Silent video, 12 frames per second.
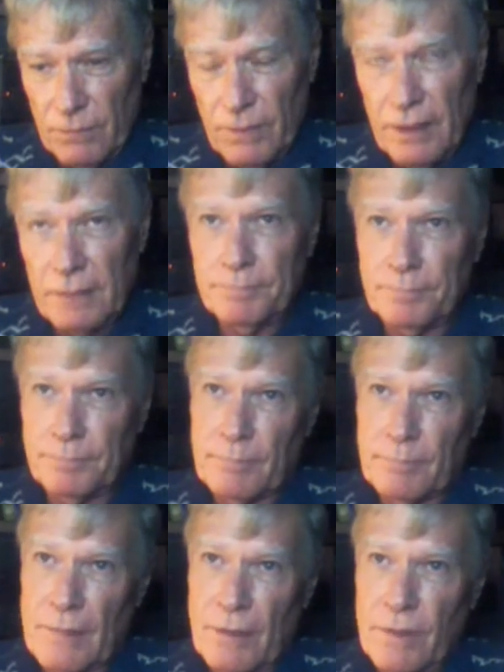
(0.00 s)
Well,
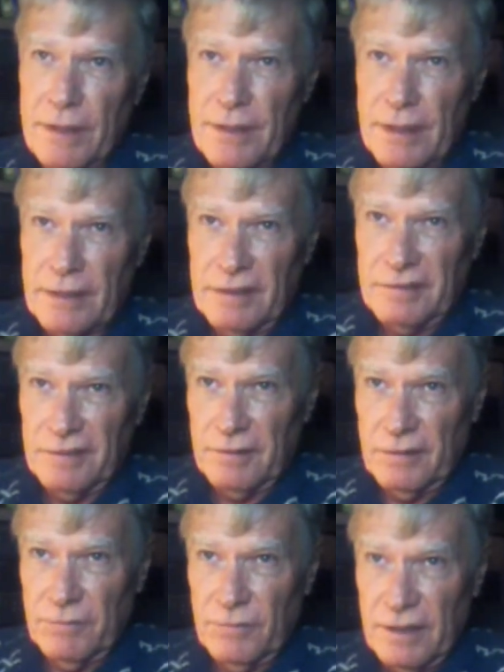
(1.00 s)
one of
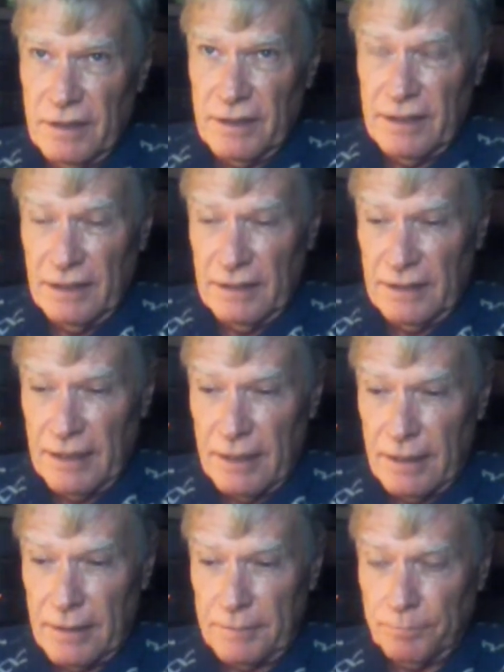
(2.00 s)
the things
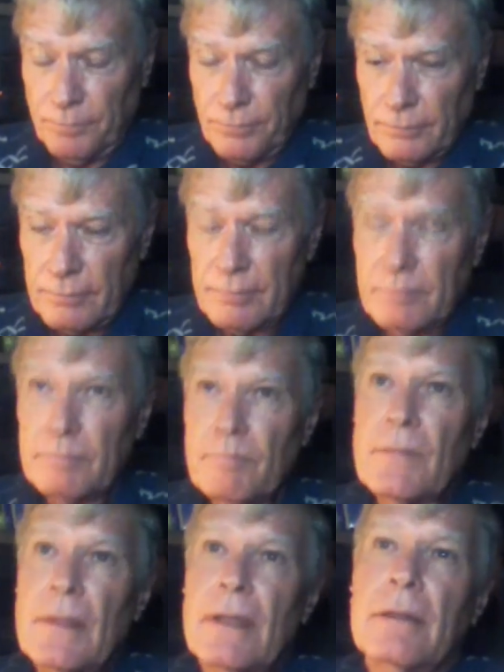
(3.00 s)
that
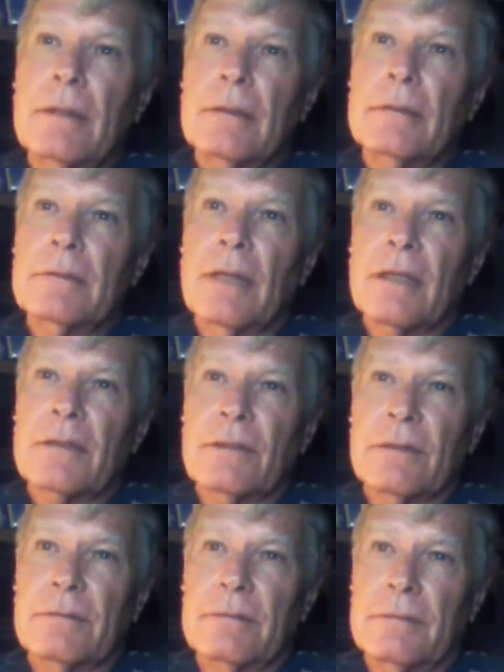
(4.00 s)

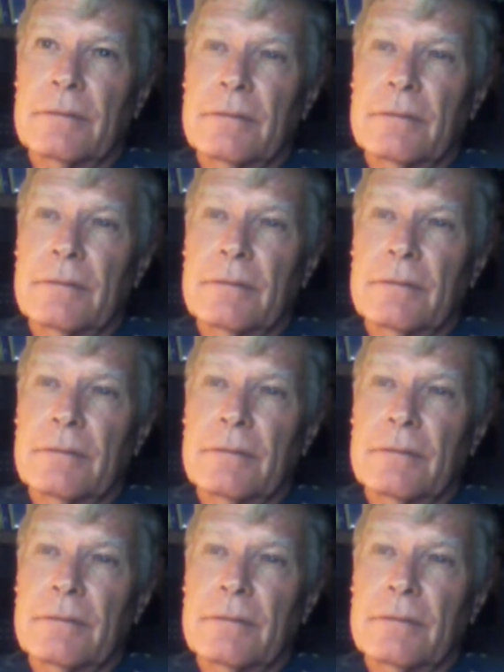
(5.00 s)
Dr.